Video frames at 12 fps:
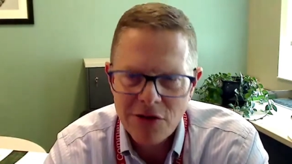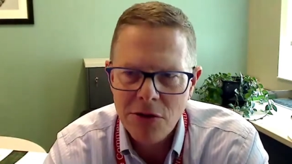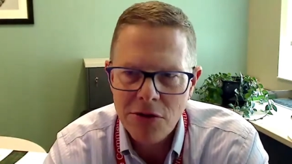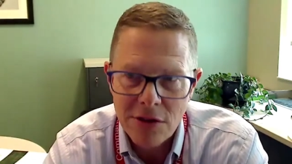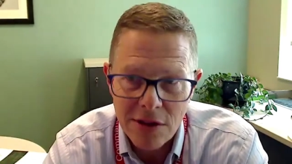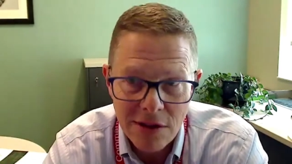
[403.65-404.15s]

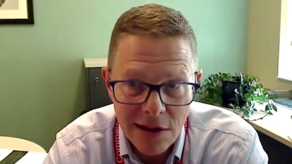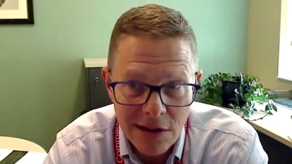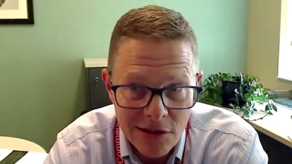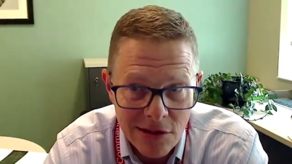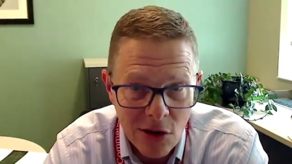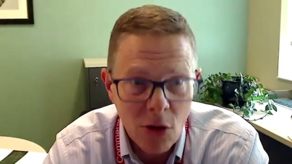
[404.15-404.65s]
Those are the
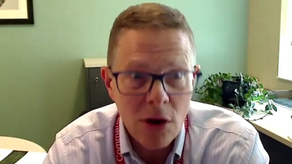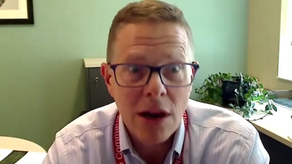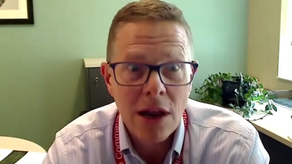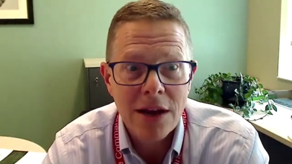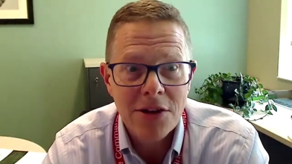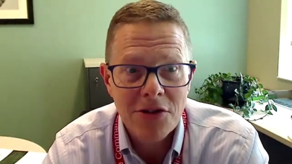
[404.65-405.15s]
things no one
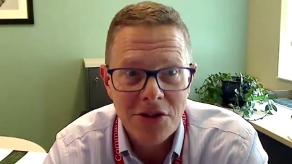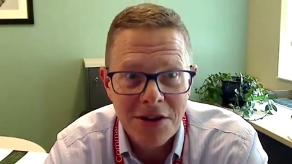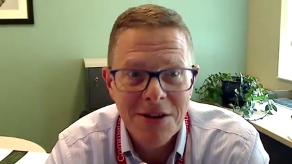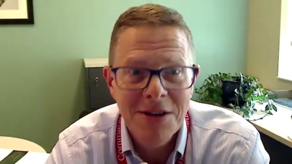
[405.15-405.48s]
likes